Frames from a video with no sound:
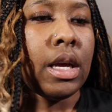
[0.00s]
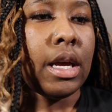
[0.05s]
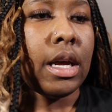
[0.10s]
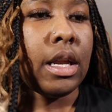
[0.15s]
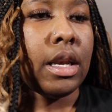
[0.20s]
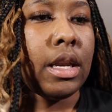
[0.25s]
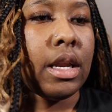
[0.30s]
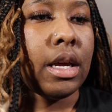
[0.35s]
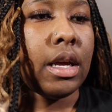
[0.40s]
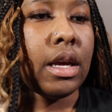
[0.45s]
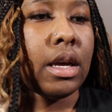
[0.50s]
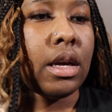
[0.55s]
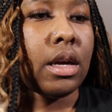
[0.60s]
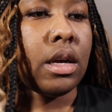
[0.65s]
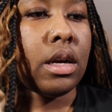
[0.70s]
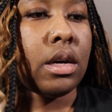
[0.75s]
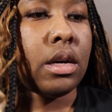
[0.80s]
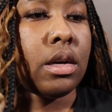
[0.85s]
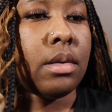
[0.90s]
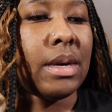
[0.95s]
And
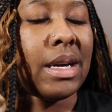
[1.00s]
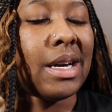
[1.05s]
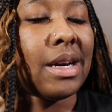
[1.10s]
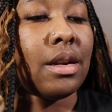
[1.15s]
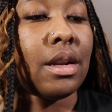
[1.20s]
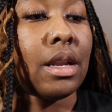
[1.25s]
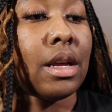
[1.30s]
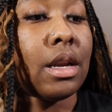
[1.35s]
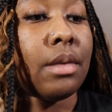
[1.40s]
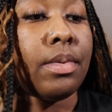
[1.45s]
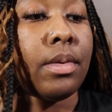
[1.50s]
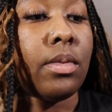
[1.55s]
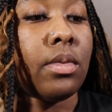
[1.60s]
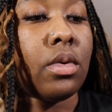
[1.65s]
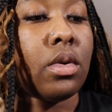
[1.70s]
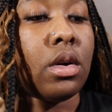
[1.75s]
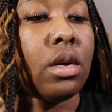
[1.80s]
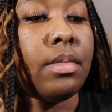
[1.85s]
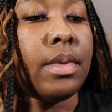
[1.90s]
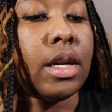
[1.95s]
then I got a lot of people to
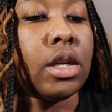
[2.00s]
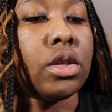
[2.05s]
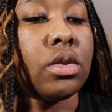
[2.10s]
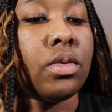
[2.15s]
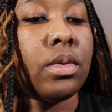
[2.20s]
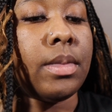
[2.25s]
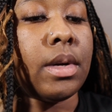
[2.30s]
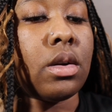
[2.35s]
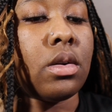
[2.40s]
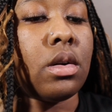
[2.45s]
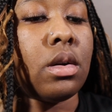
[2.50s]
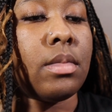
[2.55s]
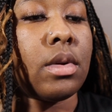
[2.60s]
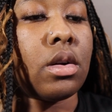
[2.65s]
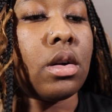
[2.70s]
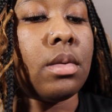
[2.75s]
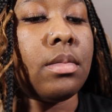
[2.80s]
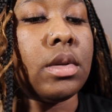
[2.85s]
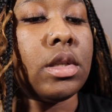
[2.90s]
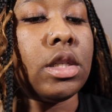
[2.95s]
call back, so we about to call my
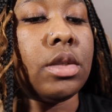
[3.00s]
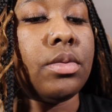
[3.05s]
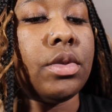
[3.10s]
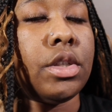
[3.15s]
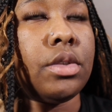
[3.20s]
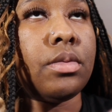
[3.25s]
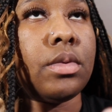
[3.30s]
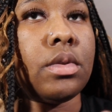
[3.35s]
grandma, see what she